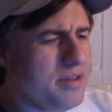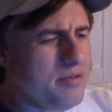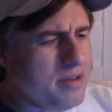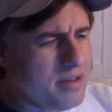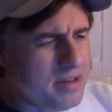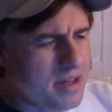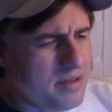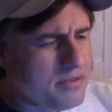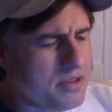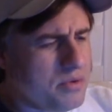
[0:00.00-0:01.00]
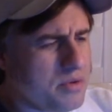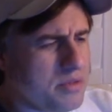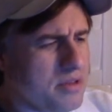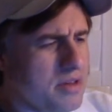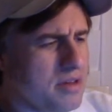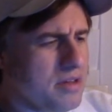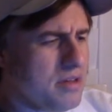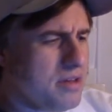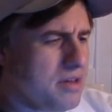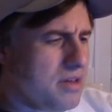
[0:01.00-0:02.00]
They're in the AFC North thing,
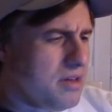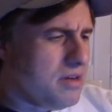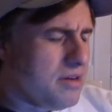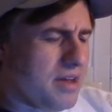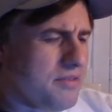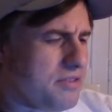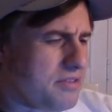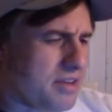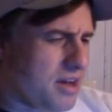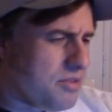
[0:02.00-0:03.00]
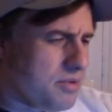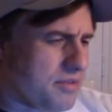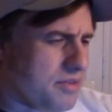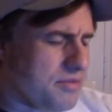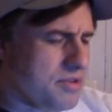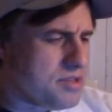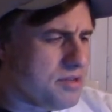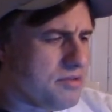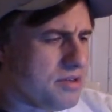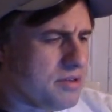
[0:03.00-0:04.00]
uh, AFC South, whatever division
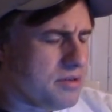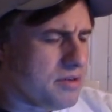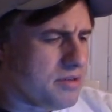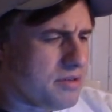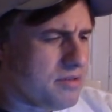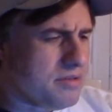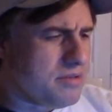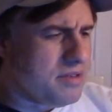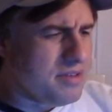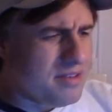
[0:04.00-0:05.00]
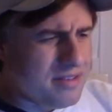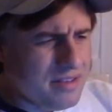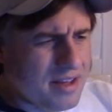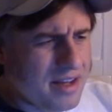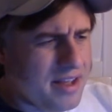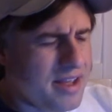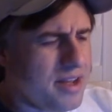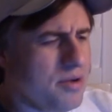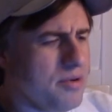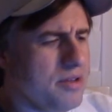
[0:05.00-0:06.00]
they're in. You know, they're they're, they're still kind of
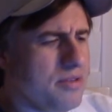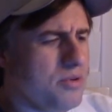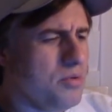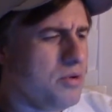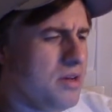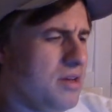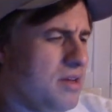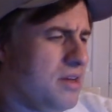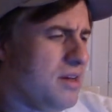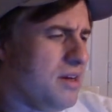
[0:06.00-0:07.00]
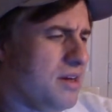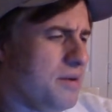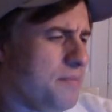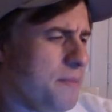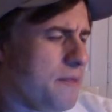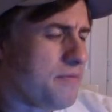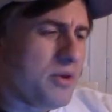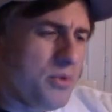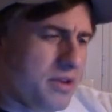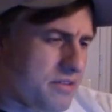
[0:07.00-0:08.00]
hanging around too. Um, if
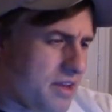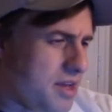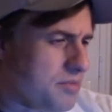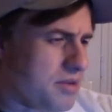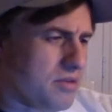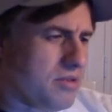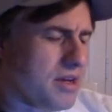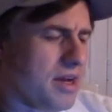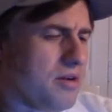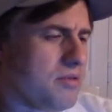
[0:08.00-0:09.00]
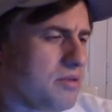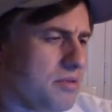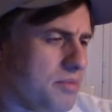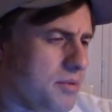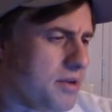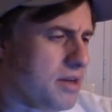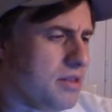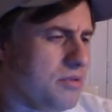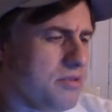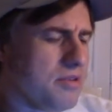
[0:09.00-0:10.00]
they win this game, you know, look out. You know, maybe they
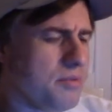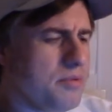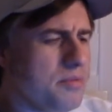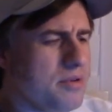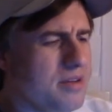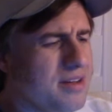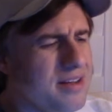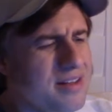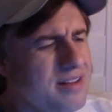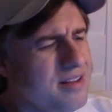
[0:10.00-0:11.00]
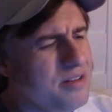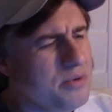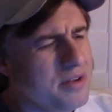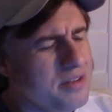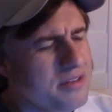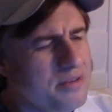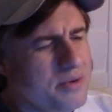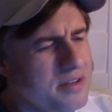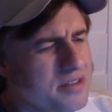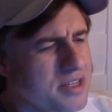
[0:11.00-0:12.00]
can do something. But I, I think New England, New
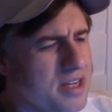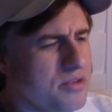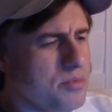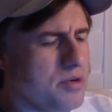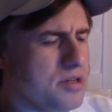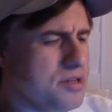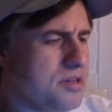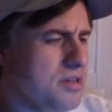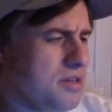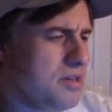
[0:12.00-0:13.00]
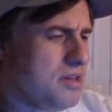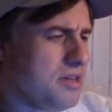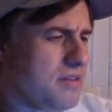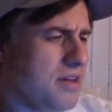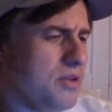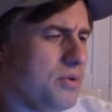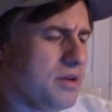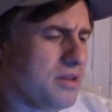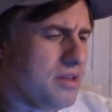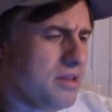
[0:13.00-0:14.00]
England's got too much take New England.